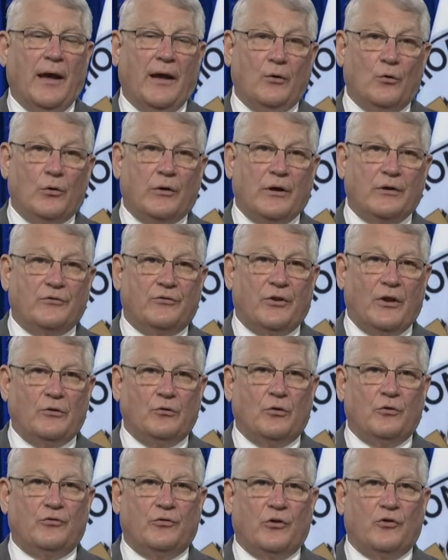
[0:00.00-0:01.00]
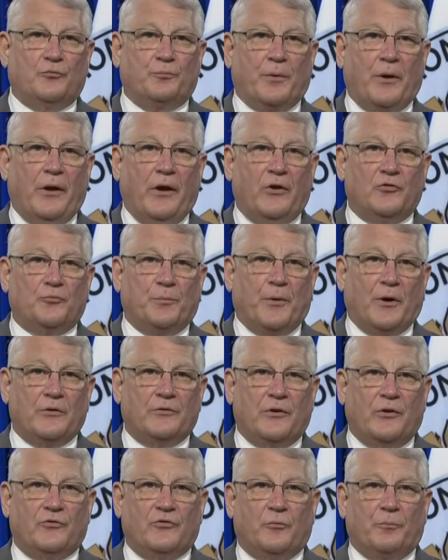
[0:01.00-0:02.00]
and who continues his
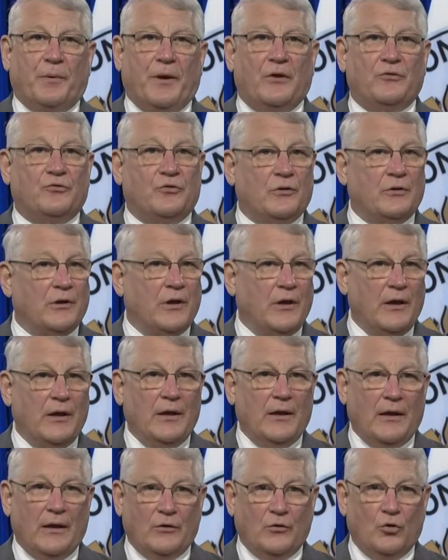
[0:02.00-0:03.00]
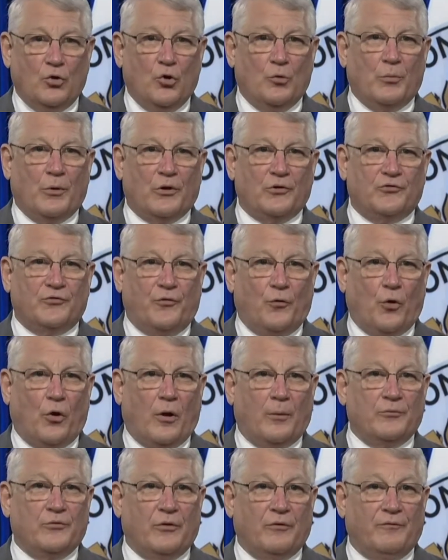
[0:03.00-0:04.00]
participation in numerous
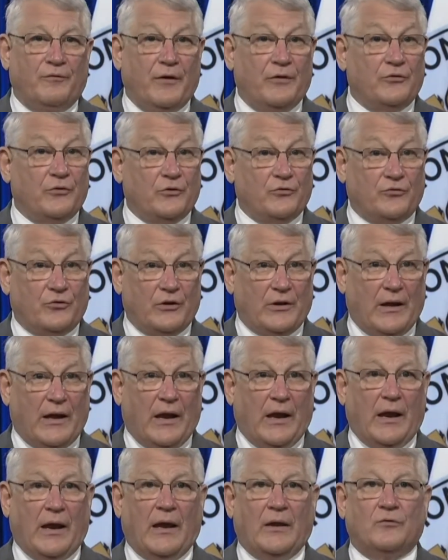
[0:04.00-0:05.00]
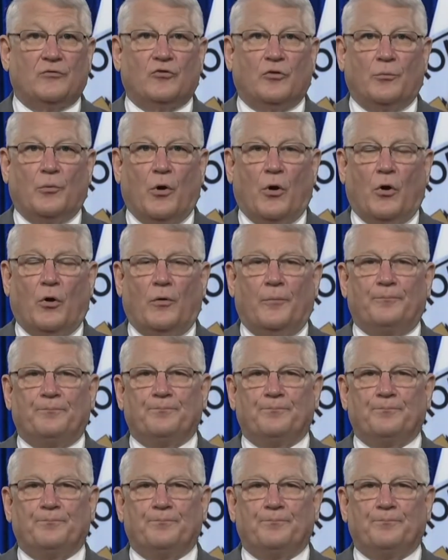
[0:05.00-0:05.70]
forums and visits today and tomorrow.